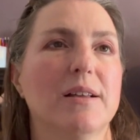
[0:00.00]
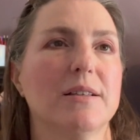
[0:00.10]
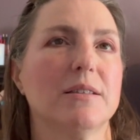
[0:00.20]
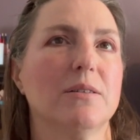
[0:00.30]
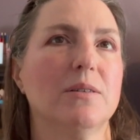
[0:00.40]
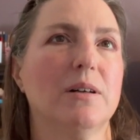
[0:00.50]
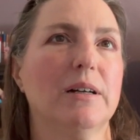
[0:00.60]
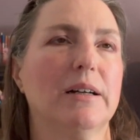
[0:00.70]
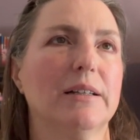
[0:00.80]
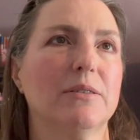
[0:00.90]
So
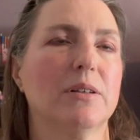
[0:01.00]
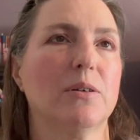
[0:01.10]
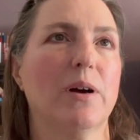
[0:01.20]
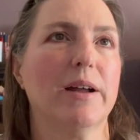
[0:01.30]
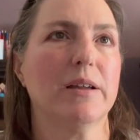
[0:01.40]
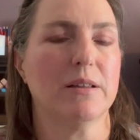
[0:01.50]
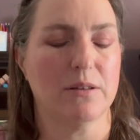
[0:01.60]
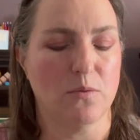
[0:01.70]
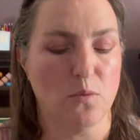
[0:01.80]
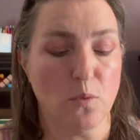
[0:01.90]
I don't know,
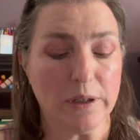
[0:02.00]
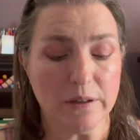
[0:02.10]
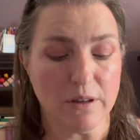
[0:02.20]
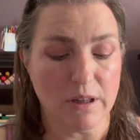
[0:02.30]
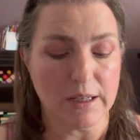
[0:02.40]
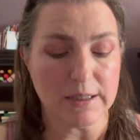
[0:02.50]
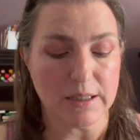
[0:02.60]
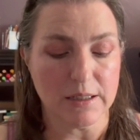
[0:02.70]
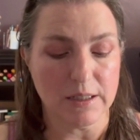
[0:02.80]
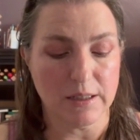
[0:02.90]
one of the things
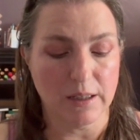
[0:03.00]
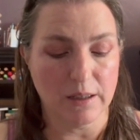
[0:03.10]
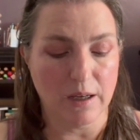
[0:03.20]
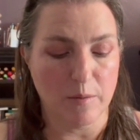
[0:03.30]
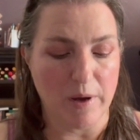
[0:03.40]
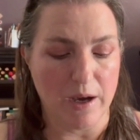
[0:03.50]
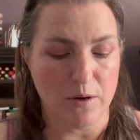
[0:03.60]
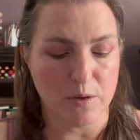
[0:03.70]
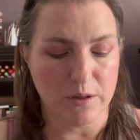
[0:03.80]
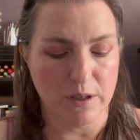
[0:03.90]
that did come
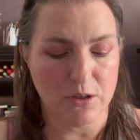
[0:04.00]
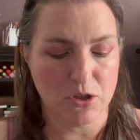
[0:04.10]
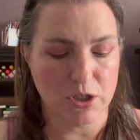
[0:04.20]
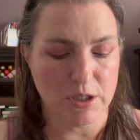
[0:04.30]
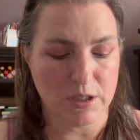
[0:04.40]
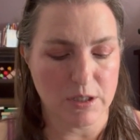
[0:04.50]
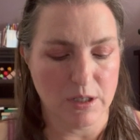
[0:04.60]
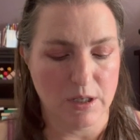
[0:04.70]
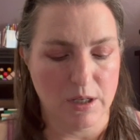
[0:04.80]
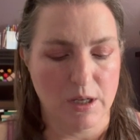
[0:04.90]
out, they just
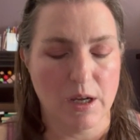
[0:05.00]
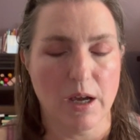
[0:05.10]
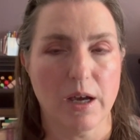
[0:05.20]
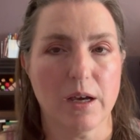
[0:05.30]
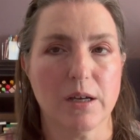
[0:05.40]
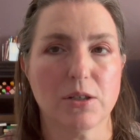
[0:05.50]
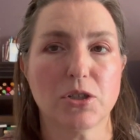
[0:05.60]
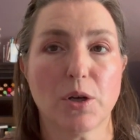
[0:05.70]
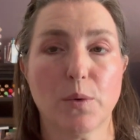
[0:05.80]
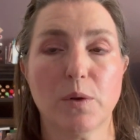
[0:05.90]

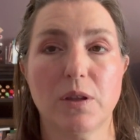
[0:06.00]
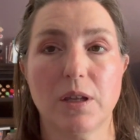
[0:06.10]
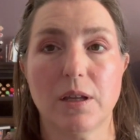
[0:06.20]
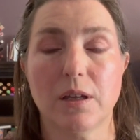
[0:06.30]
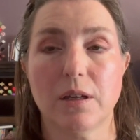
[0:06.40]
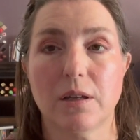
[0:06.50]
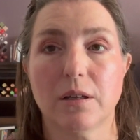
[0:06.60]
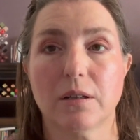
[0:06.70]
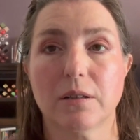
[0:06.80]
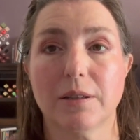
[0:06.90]
showed
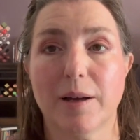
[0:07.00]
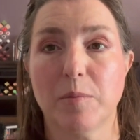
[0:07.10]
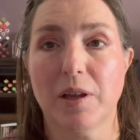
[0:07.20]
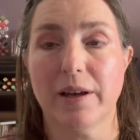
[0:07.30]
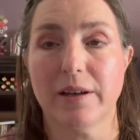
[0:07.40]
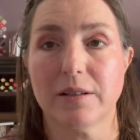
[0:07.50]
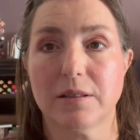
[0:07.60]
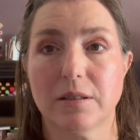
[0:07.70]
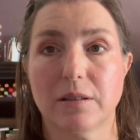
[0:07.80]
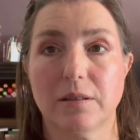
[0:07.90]
the Glamlight
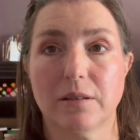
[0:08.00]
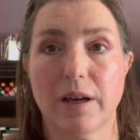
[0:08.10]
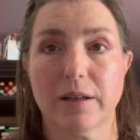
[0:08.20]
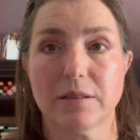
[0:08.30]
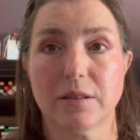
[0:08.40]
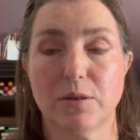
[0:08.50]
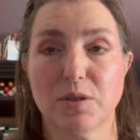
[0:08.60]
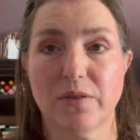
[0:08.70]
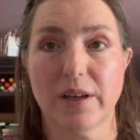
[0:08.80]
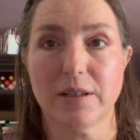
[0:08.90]
X
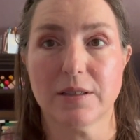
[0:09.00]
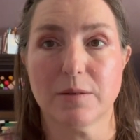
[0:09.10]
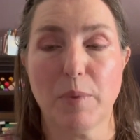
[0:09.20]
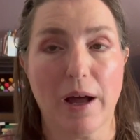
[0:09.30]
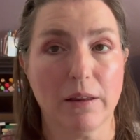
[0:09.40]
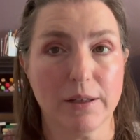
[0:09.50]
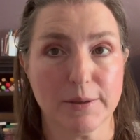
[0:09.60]
Ghostface palette.